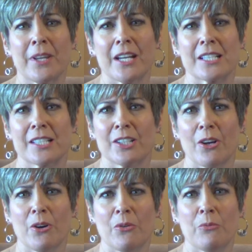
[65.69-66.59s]
And
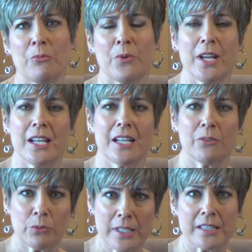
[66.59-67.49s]
so
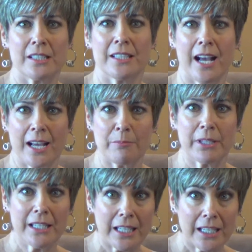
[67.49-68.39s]
when recently I
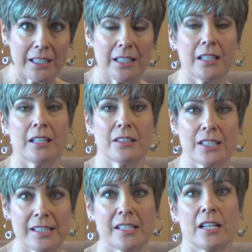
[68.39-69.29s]
began
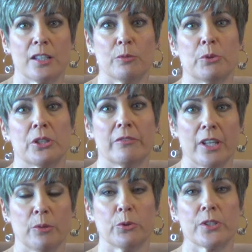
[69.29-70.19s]
to study the book of
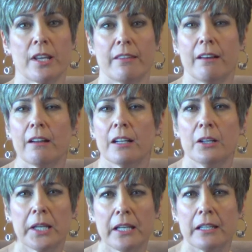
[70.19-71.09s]
Hebrews, I thought,
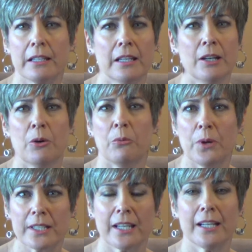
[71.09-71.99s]
okay,
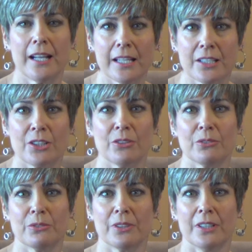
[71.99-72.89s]
what can I
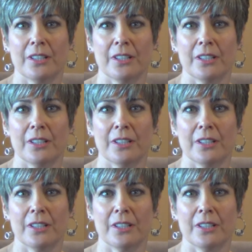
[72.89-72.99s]
do